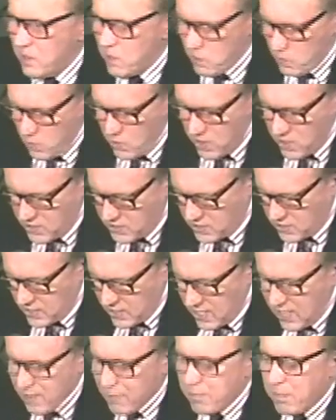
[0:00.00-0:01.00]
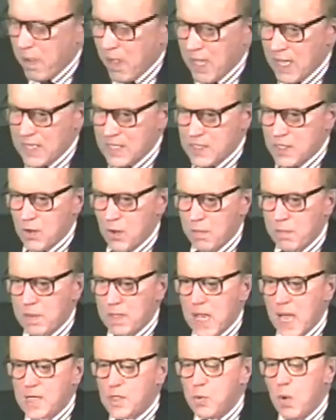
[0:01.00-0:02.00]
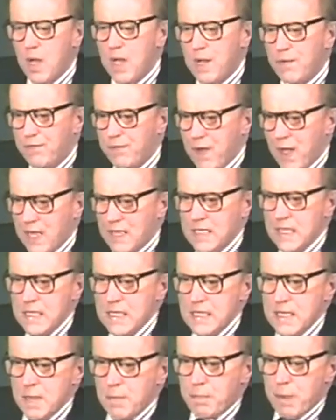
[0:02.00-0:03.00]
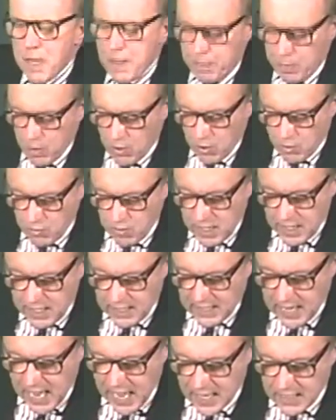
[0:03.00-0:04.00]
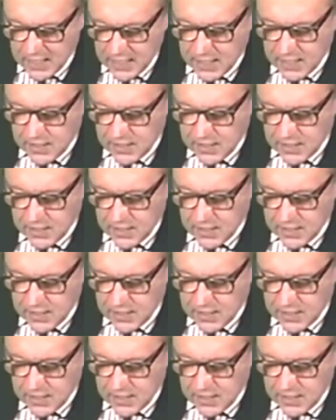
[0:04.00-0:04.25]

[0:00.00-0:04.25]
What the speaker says: words to live by and so on. But that's why, in fact, people are really candid